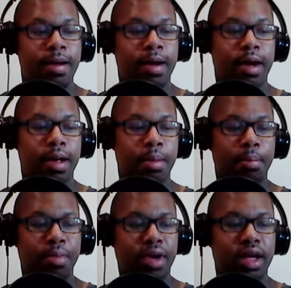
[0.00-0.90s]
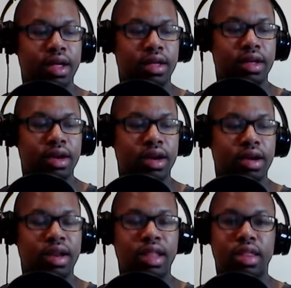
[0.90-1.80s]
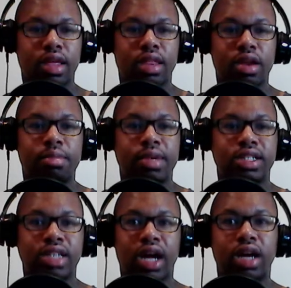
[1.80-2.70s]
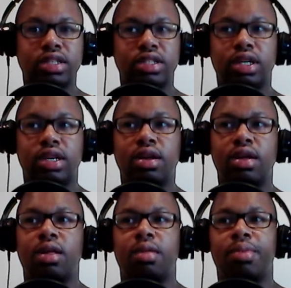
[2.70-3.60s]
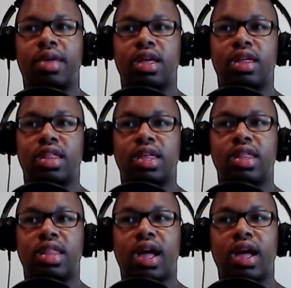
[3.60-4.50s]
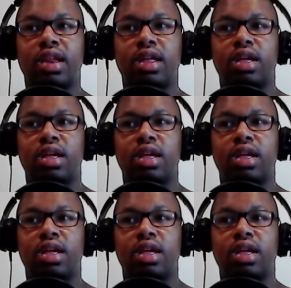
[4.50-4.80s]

But it's going to be challenging because he's not